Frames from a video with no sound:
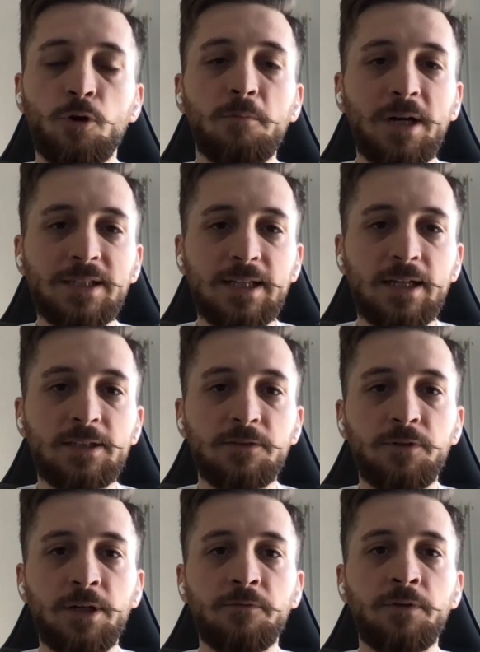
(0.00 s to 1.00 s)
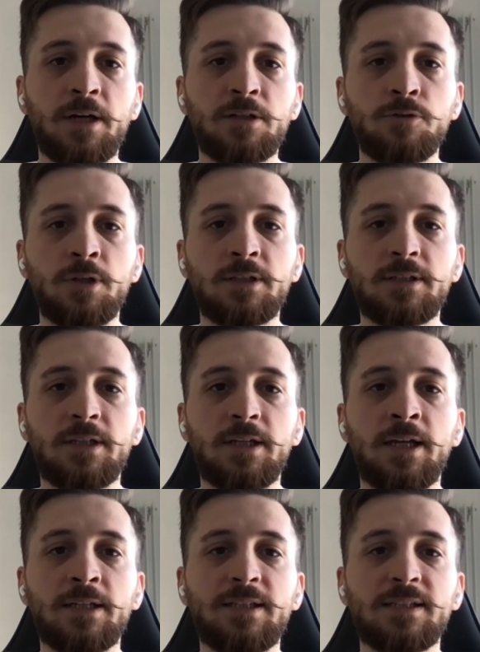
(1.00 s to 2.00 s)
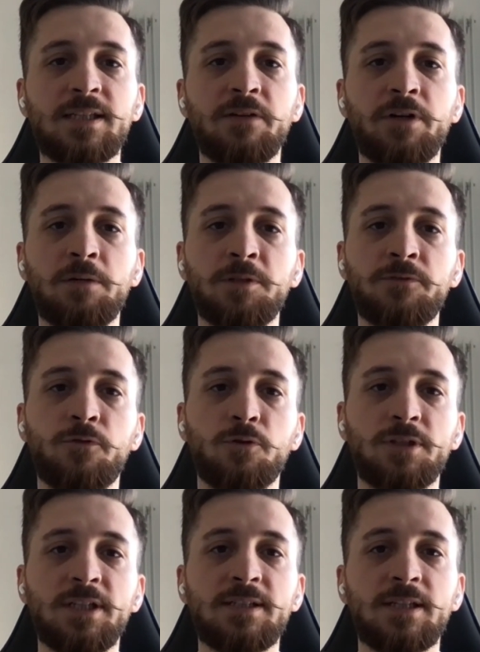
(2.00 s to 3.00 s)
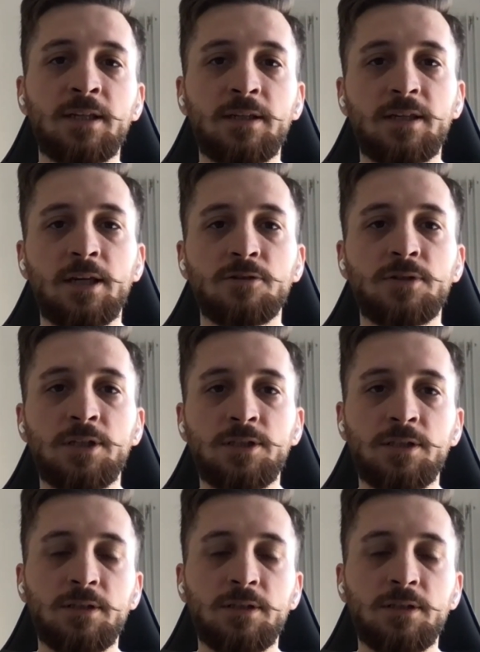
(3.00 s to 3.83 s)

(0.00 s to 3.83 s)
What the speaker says: from my side, we are doing the test environment for this chaos